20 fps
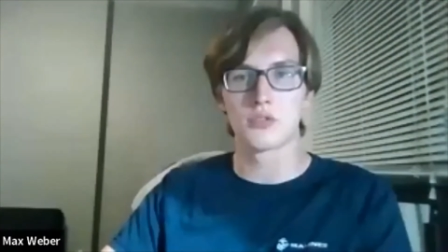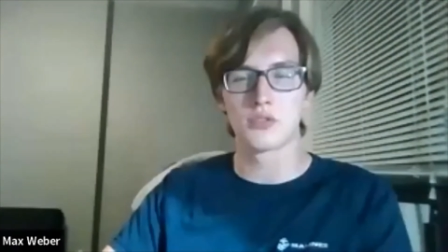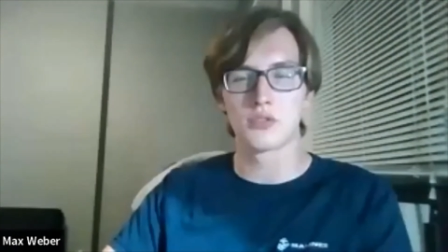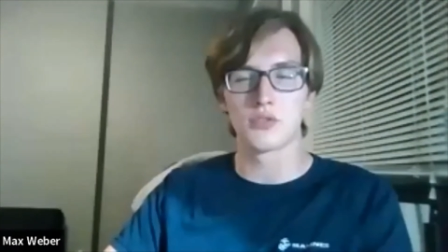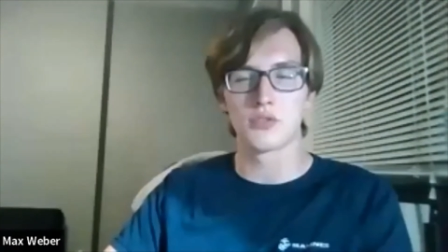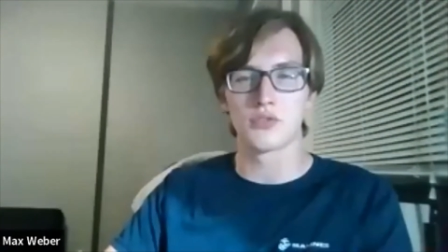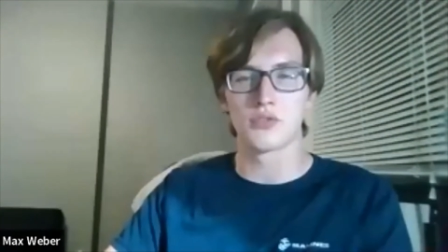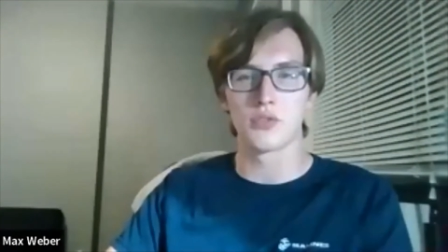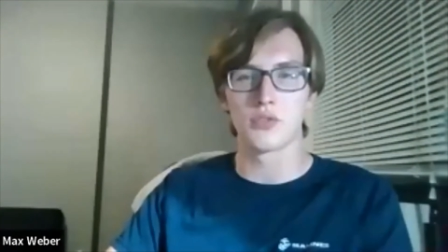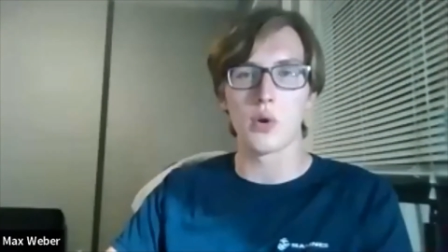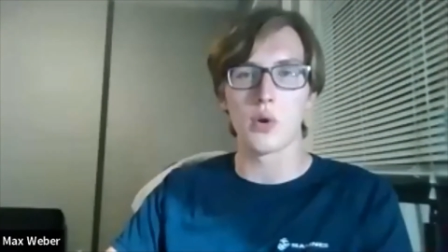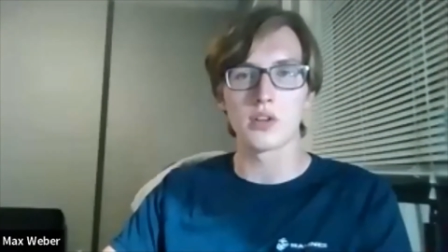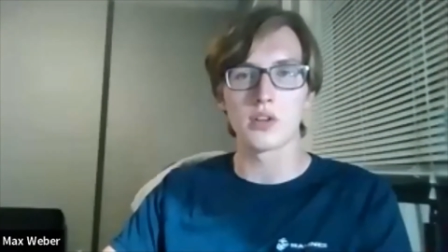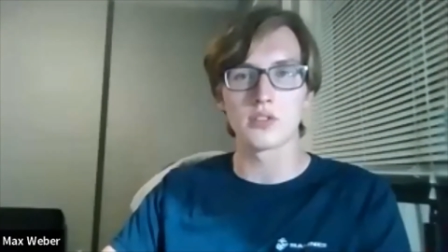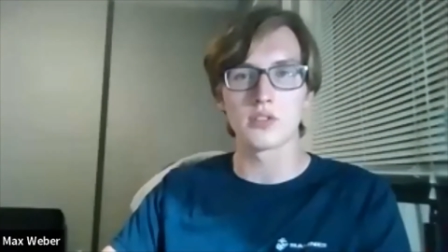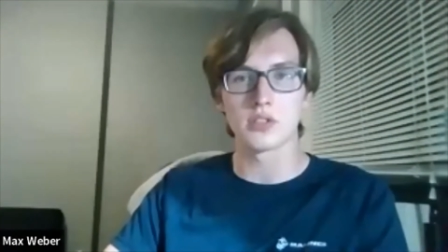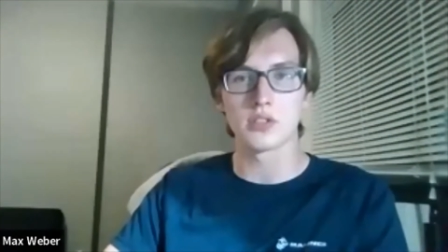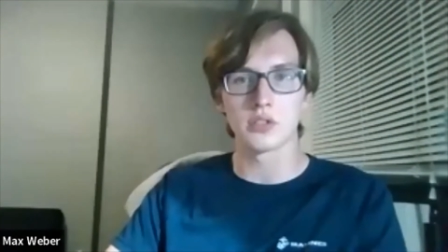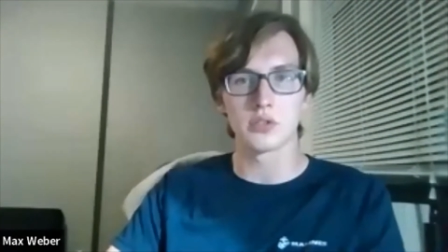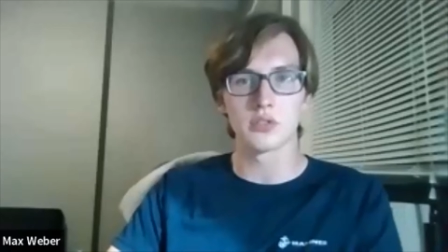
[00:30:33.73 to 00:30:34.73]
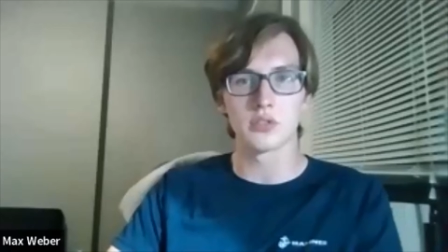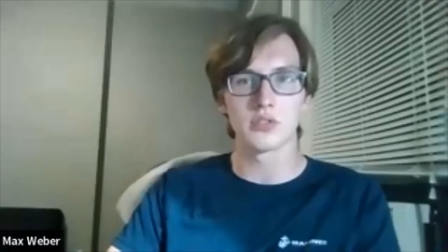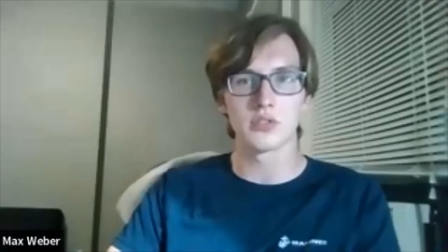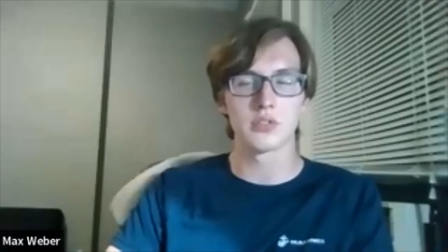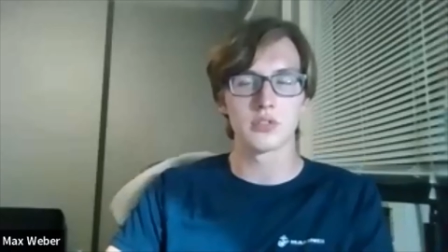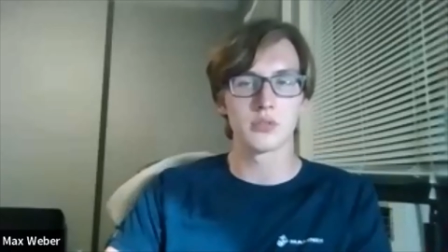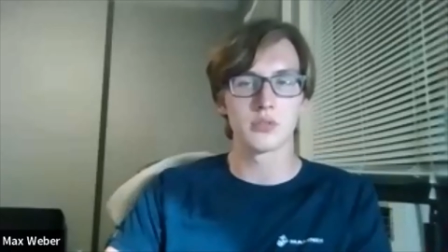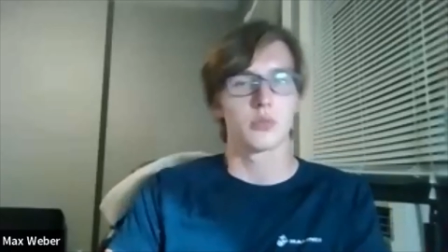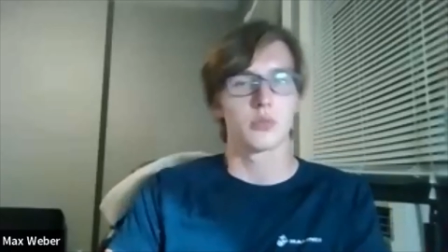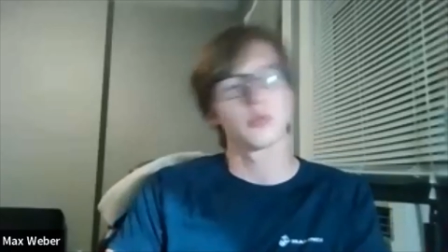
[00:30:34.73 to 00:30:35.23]
forward to
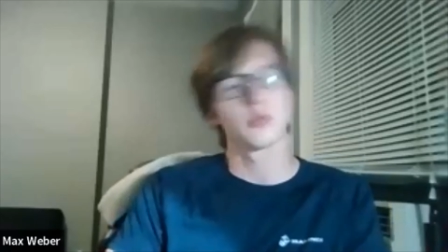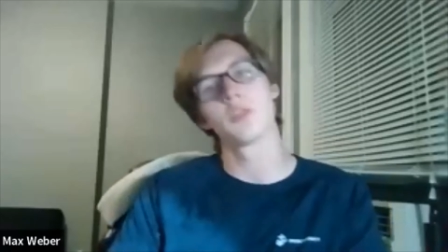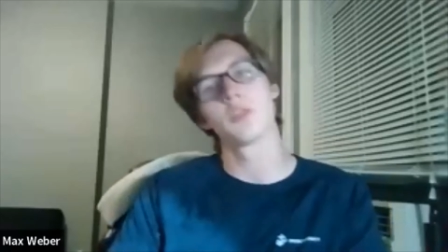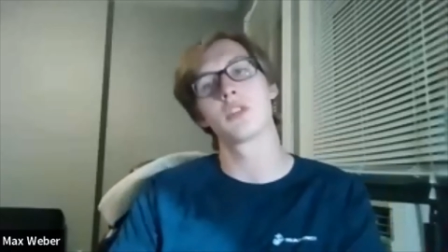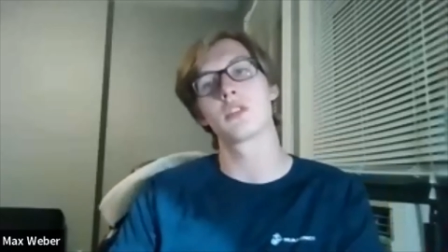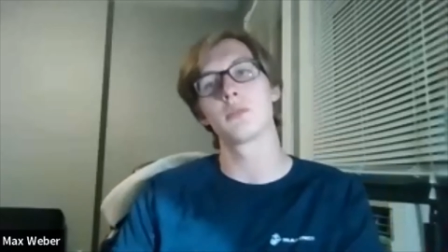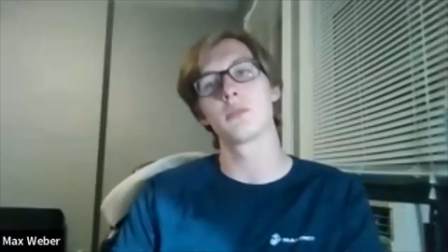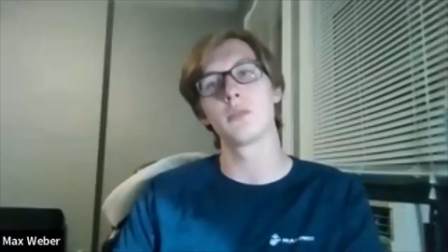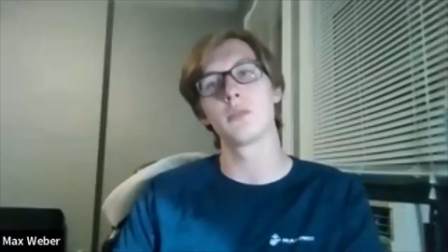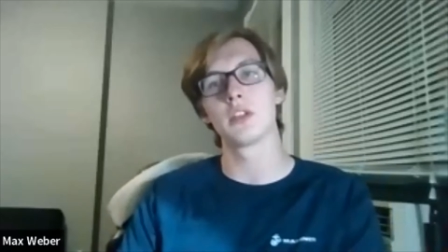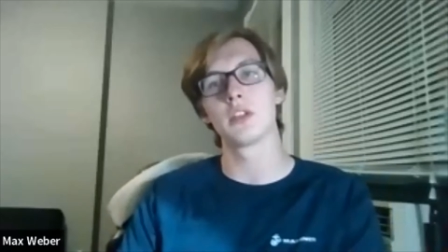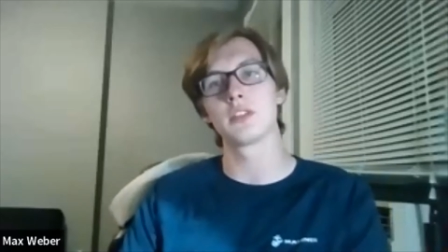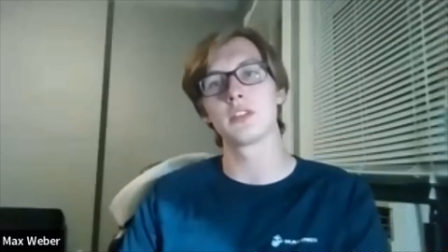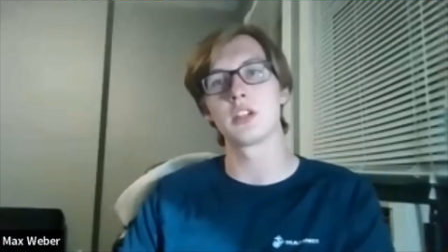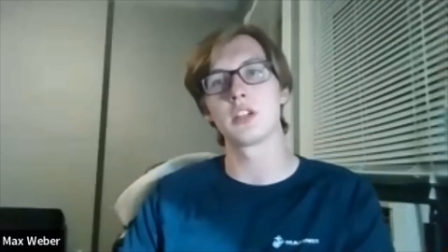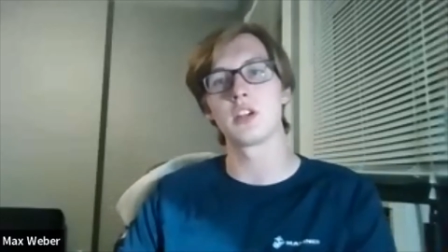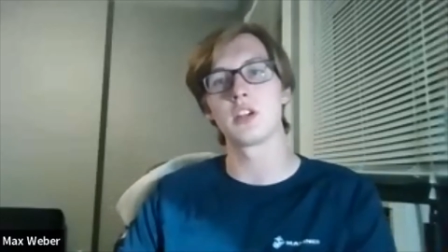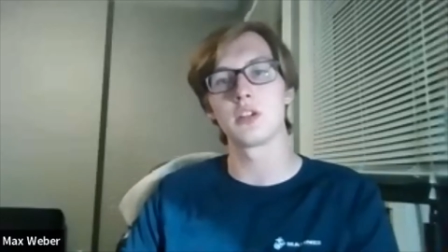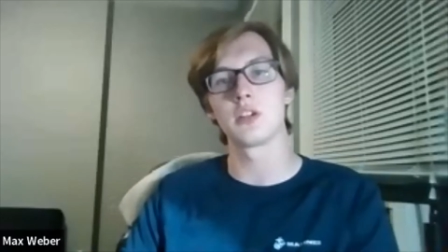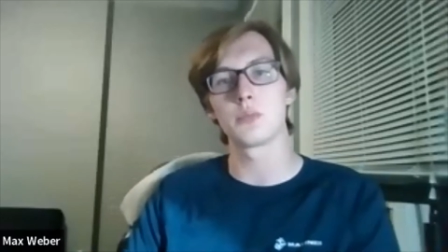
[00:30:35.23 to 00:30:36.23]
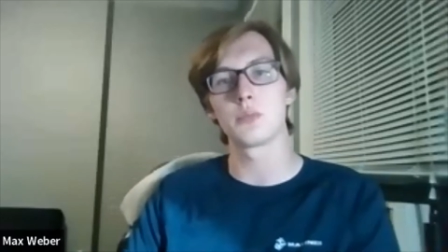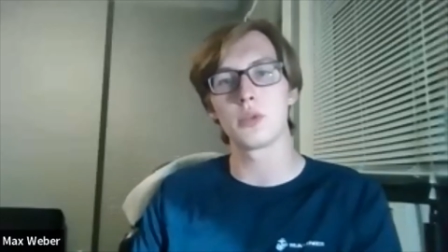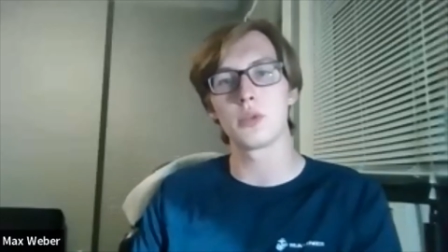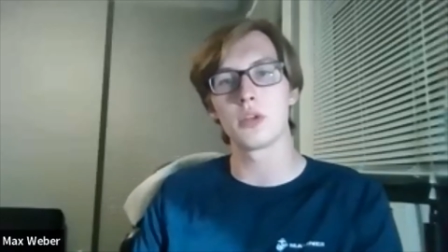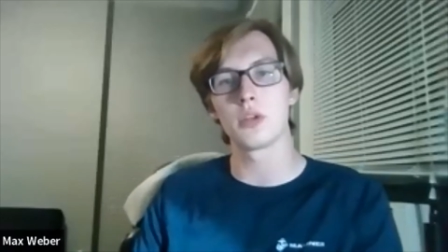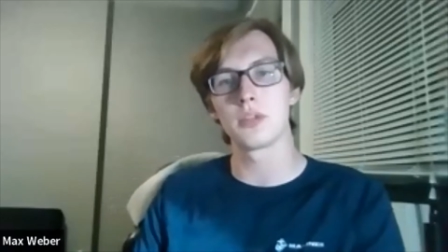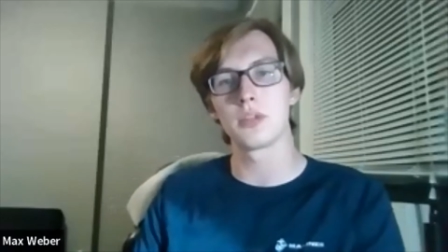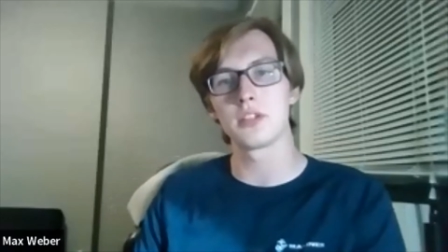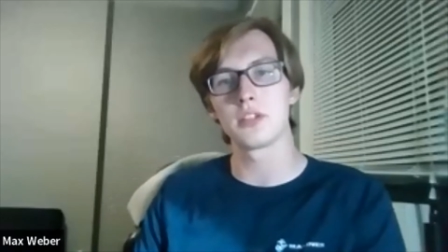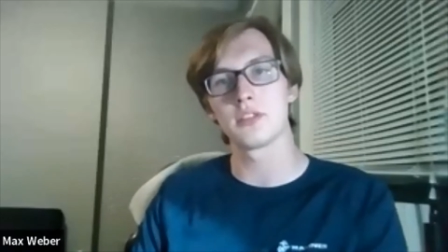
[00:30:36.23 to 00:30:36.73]
with military
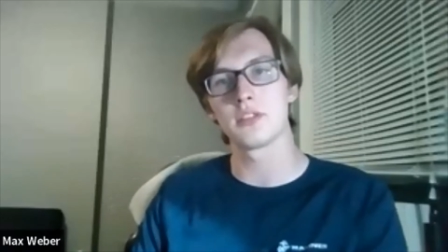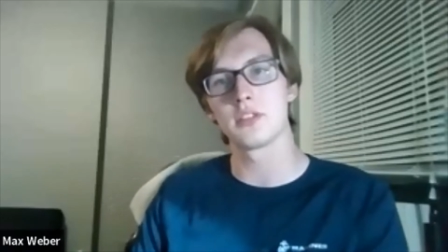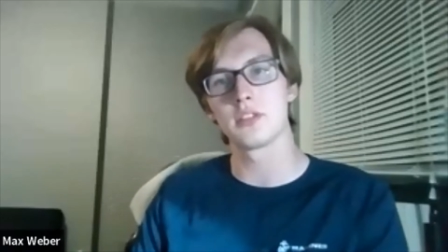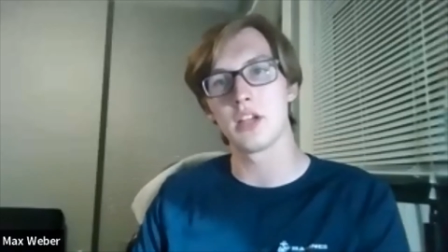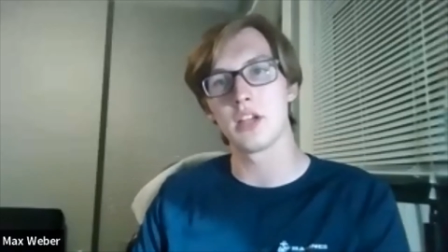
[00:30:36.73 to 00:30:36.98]
deployment?